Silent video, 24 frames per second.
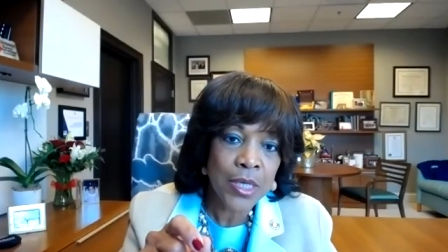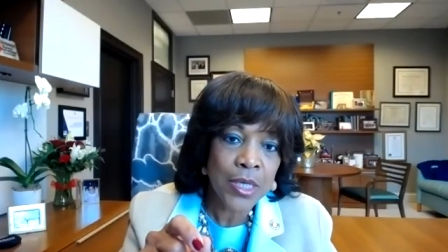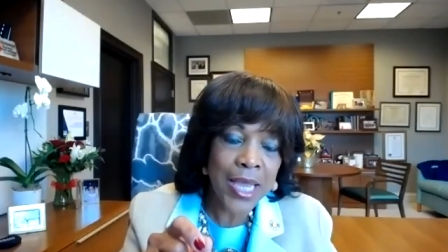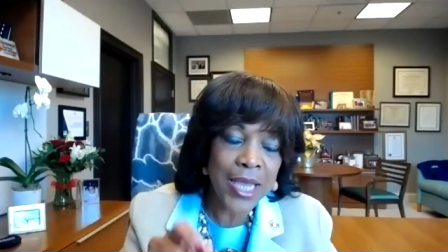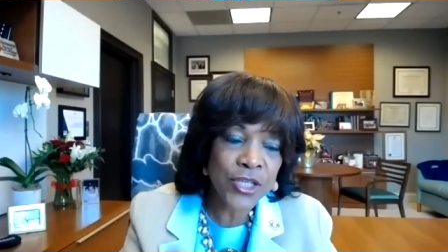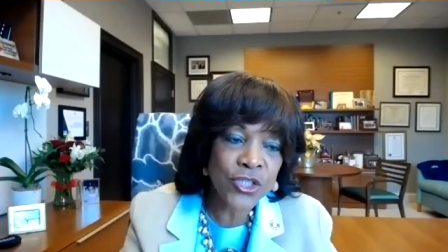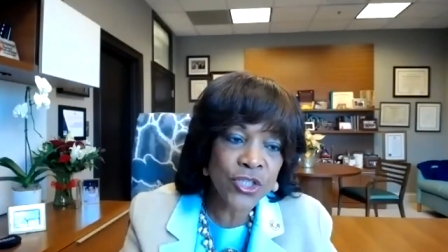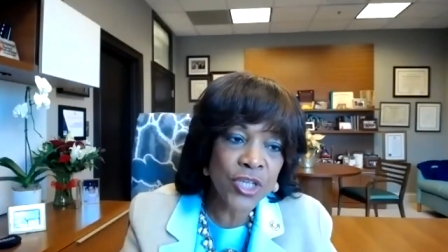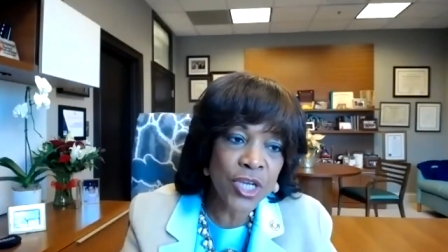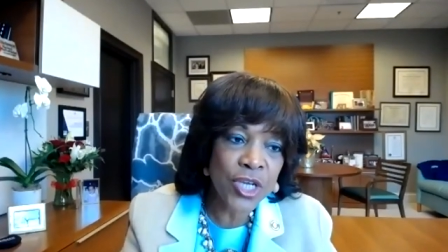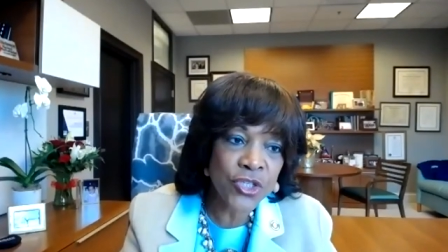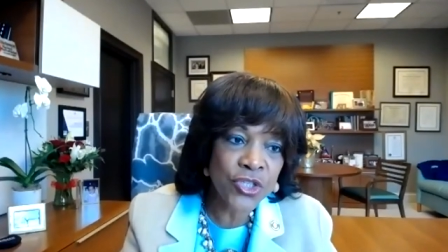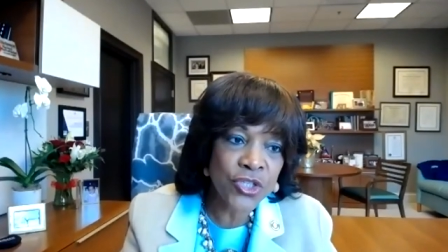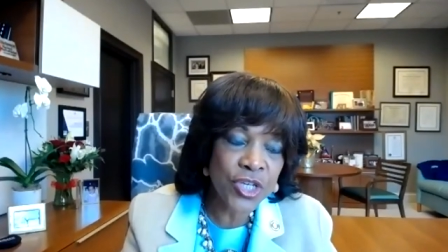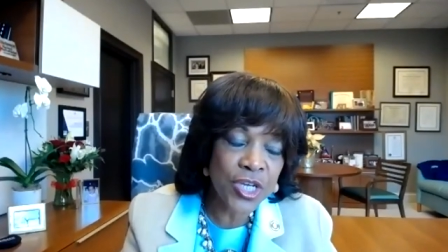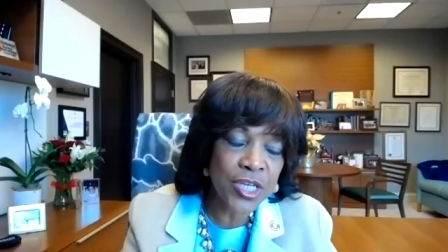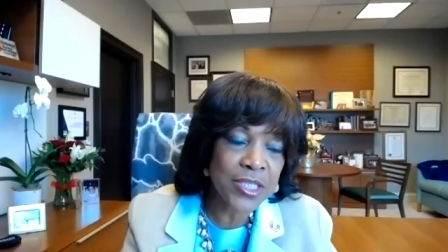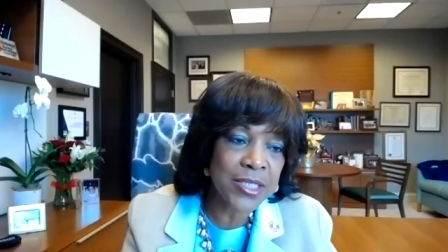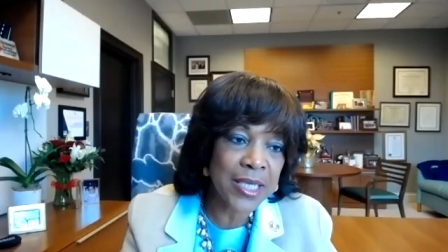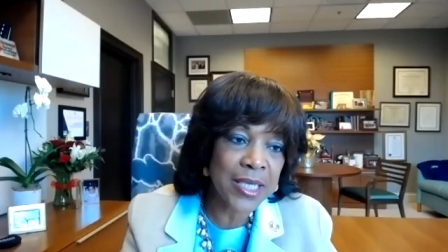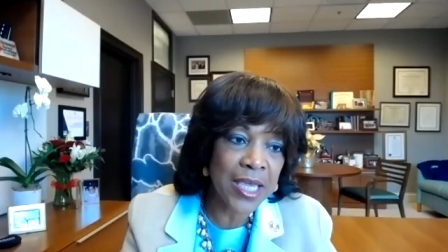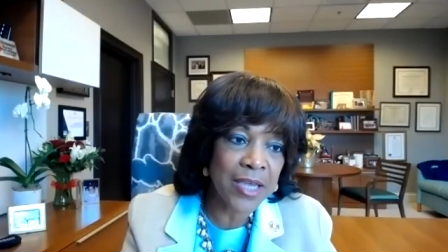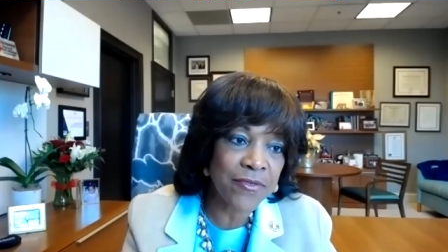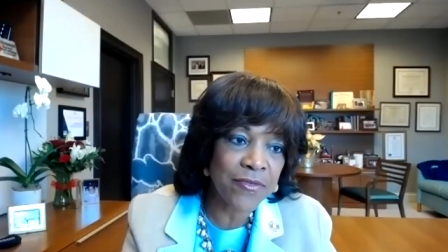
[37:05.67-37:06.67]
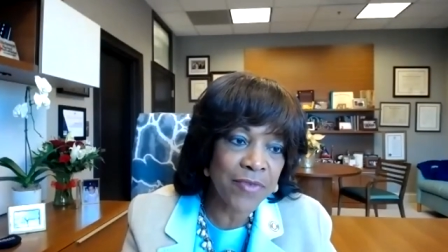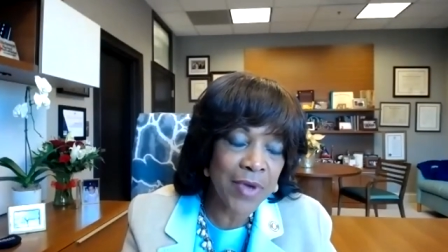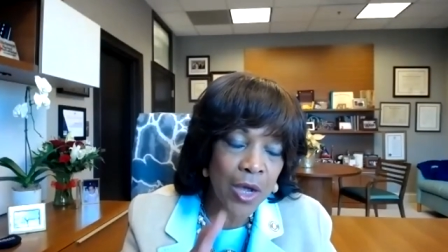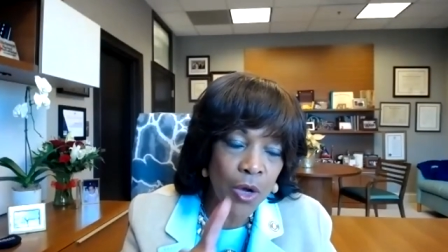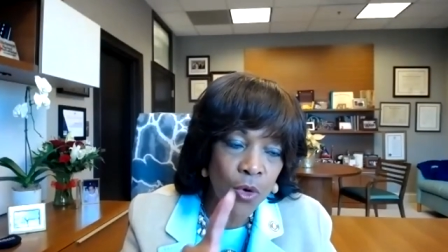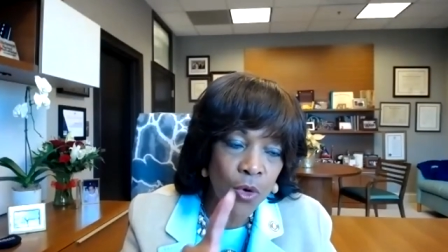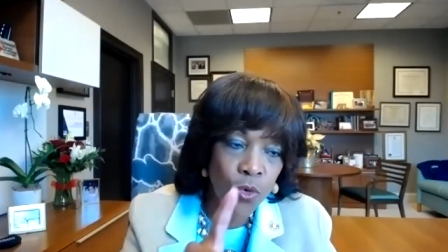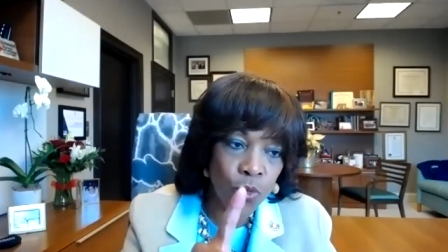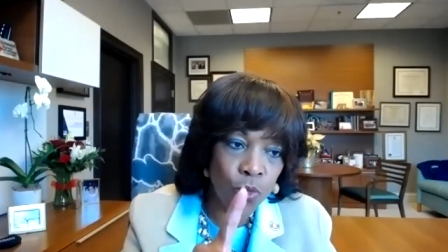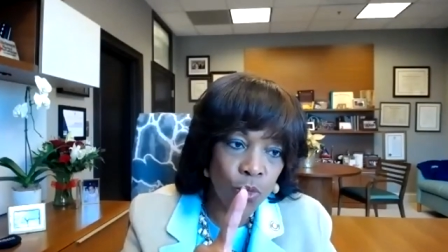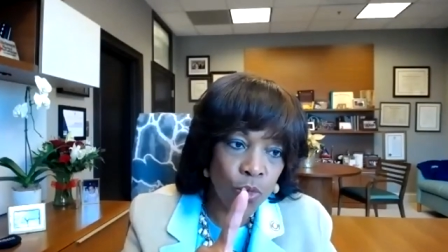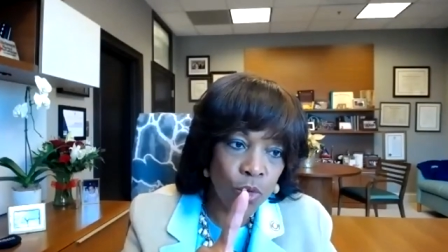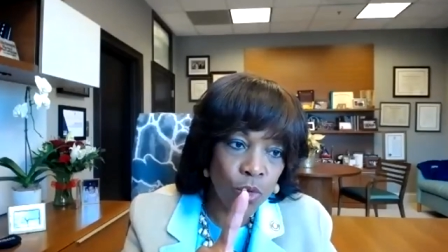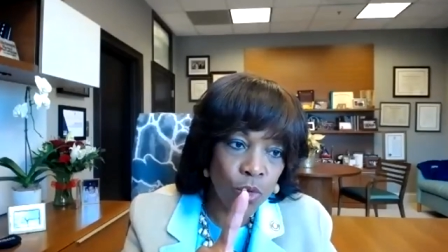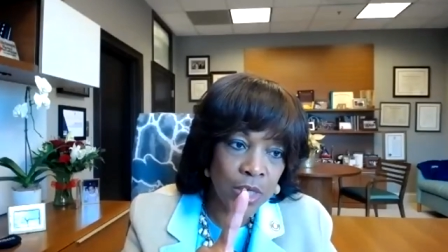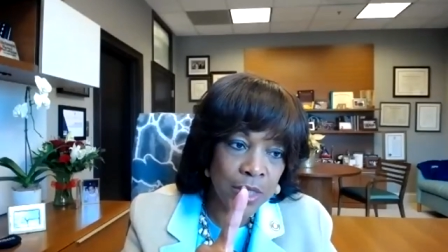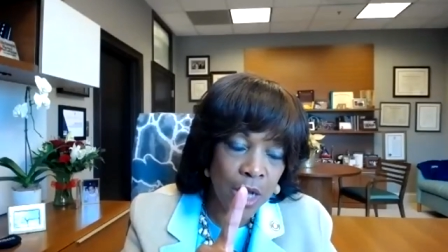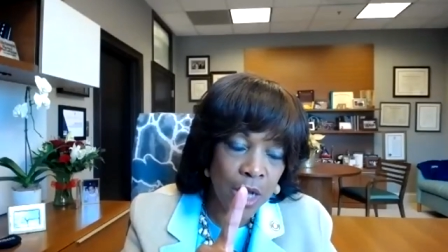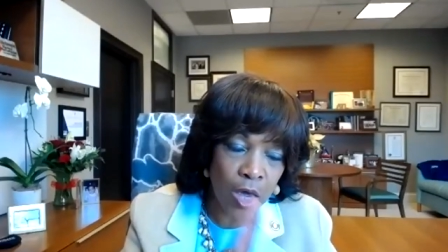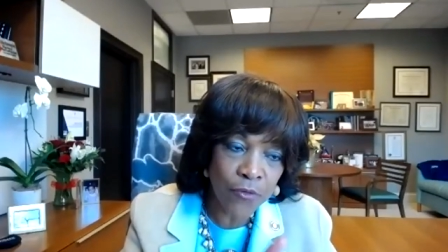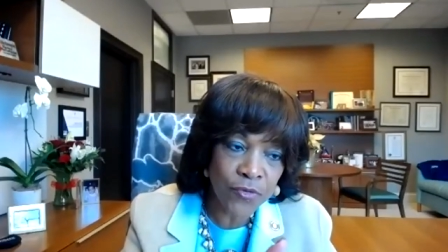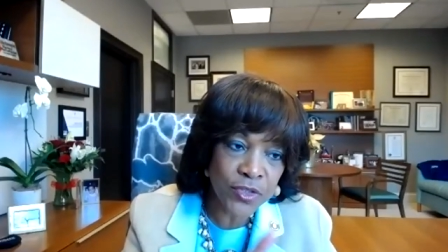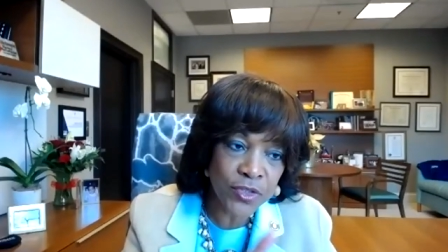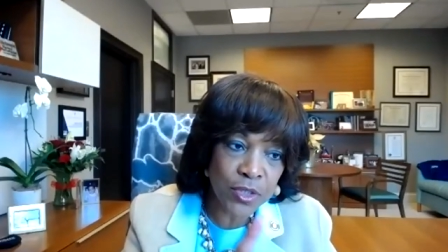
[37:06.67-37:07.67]
HHS gave out, an
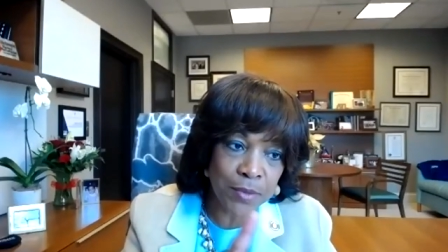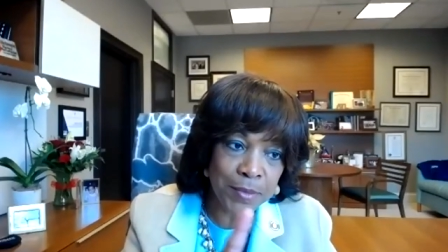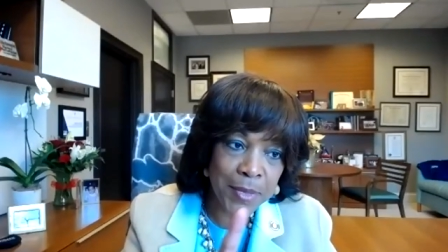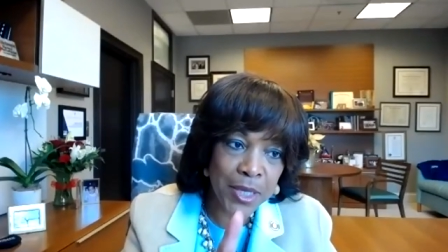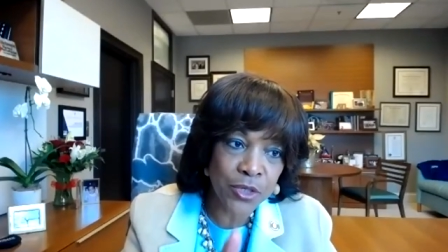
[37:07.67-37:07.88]
Office of